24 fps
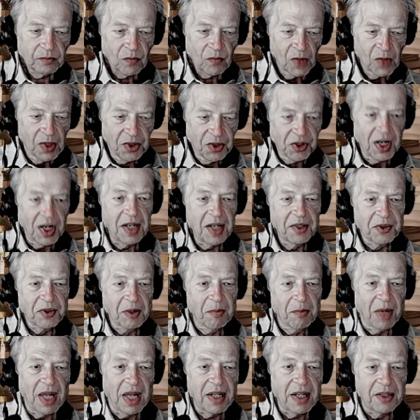change
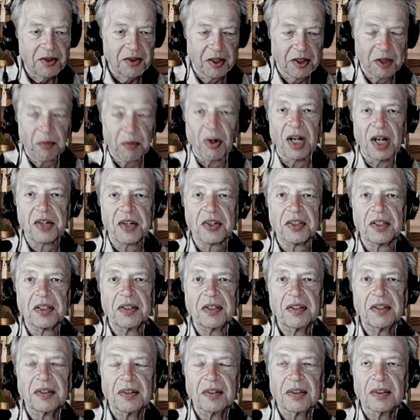somebody's expression
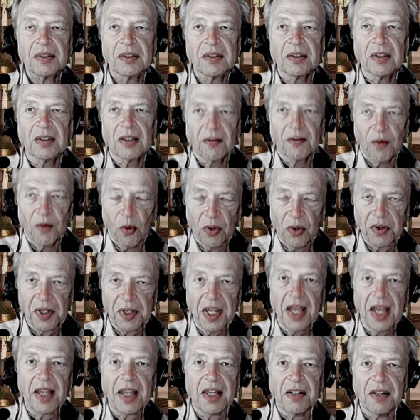for the
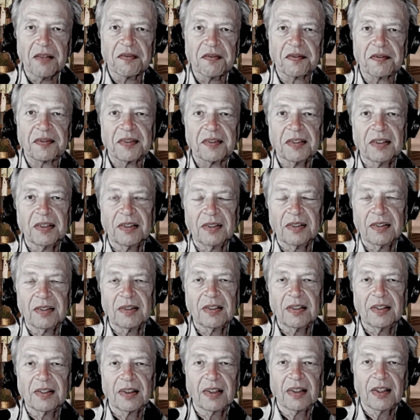negative.
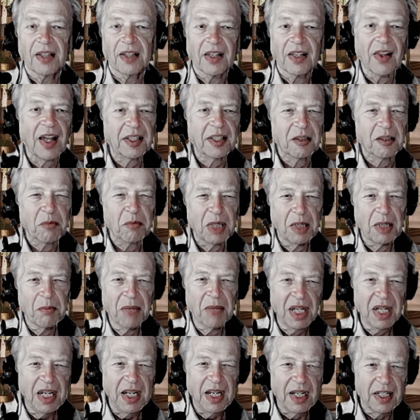They like to be
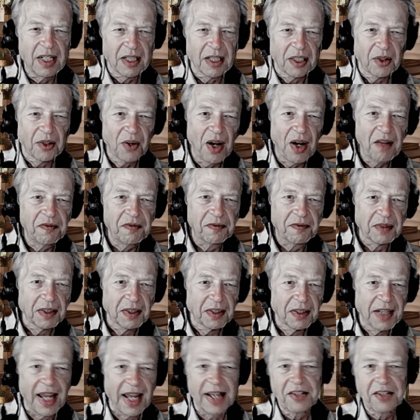mean and gruff
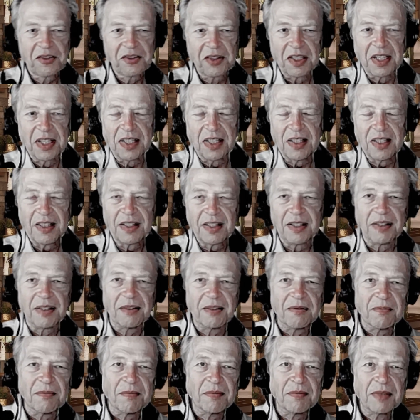and nasty
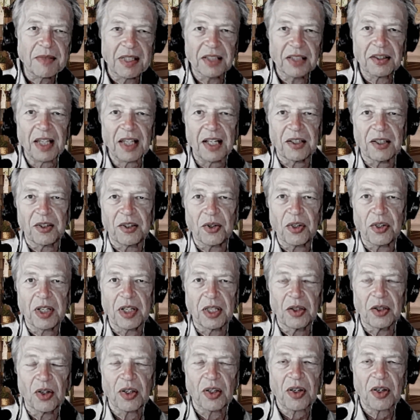and get that dirty
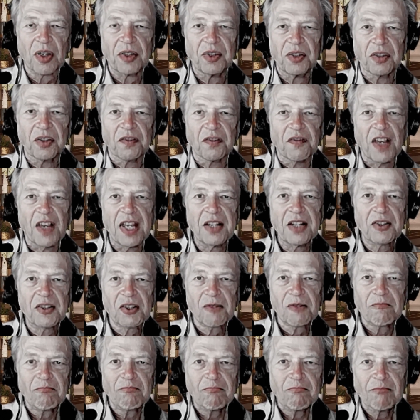look on your face
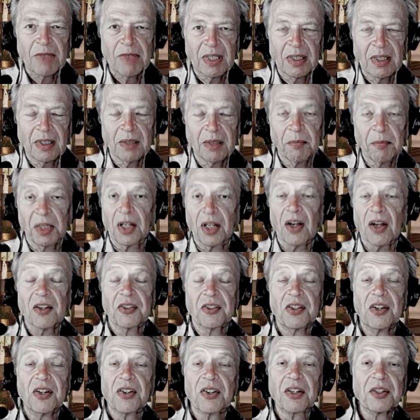because
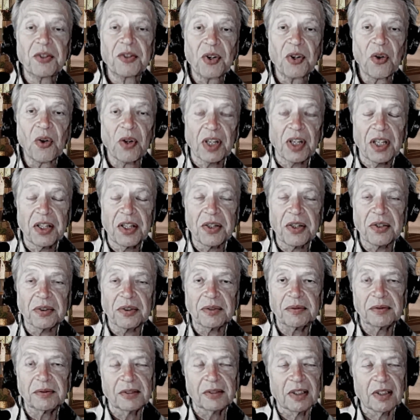they're controlling you.
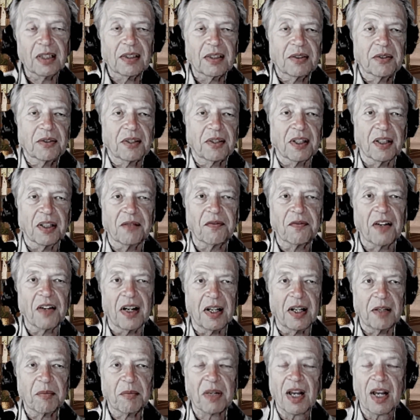Okay,
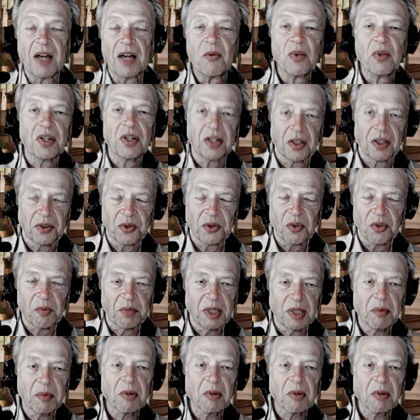fine. But I want to control people